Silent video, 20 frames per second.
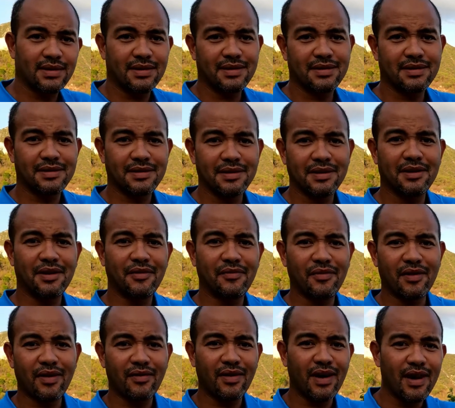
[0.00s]
It's, you know, if
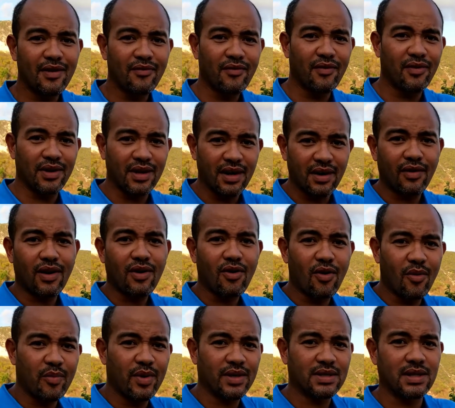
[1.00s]
you have an iPhone, you have a
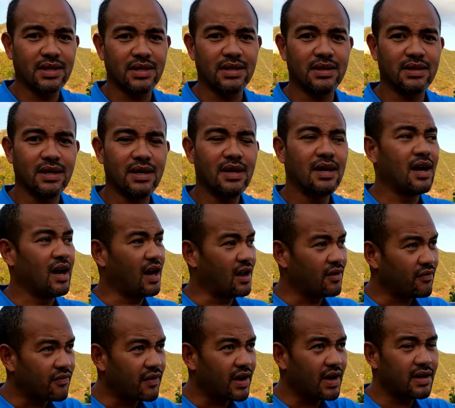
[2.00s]
compass on it,
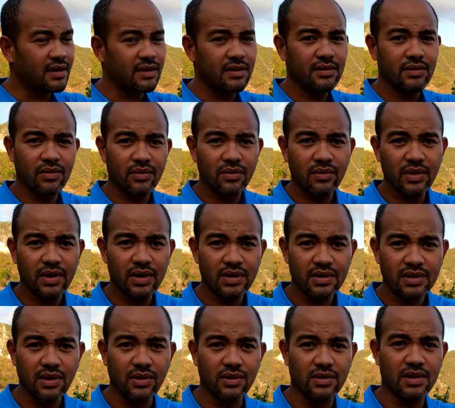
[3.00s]
and find where
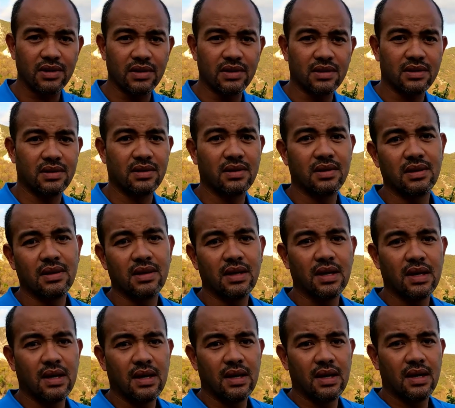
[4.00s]
south is,
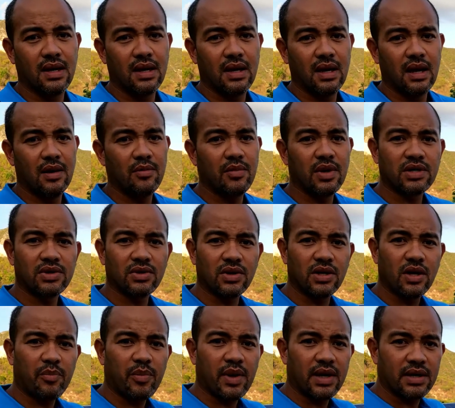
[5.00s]
and make sure
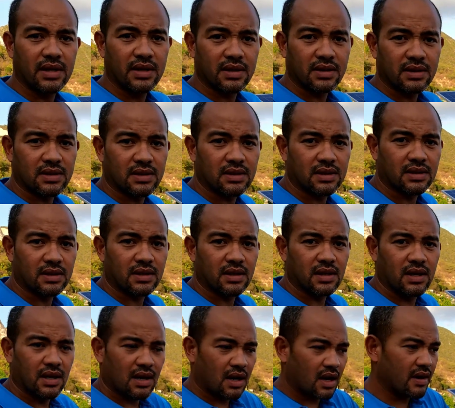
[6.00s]
your panels
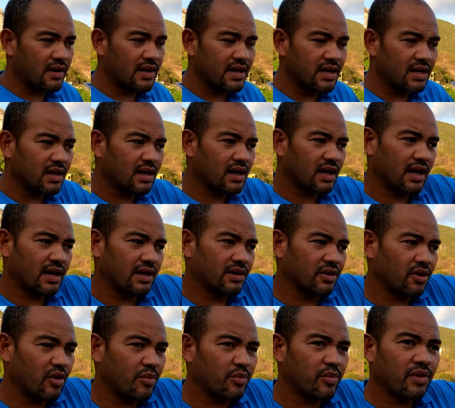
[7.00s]
are inclined
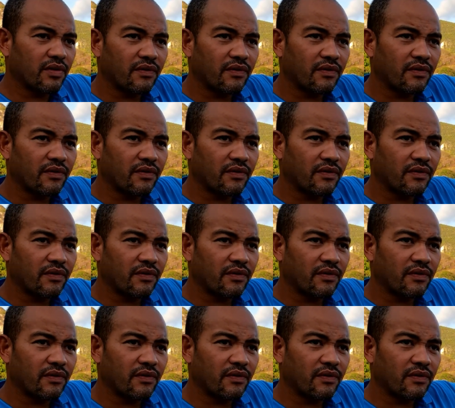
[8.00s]
up